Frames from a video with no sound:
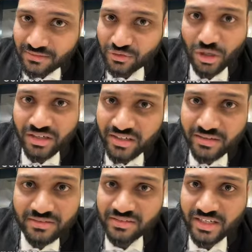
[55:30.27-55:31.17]

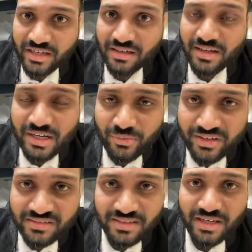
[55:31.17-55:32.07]
solid state, liquid
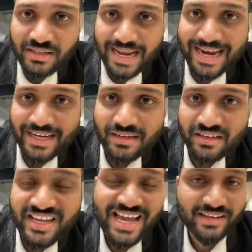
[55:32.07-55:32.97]
state
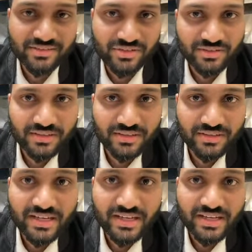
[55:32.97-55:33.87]
and
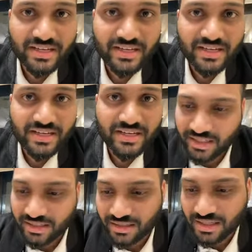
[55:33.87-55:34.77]
gaseous
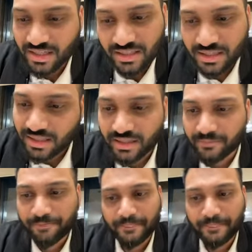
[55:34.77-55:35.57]
state. Clear?